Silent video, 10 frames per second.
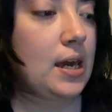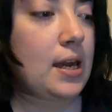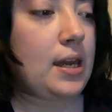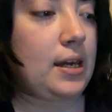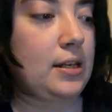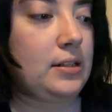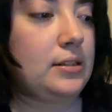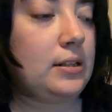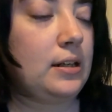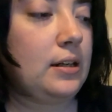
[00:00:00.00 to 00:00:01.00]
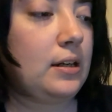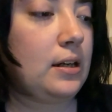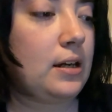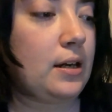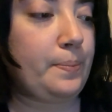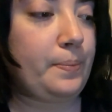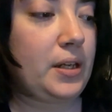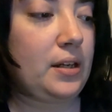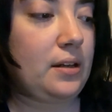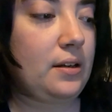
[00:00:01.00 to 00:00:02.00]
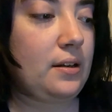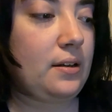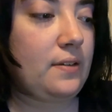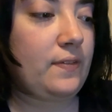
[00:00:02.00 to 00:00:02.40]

and if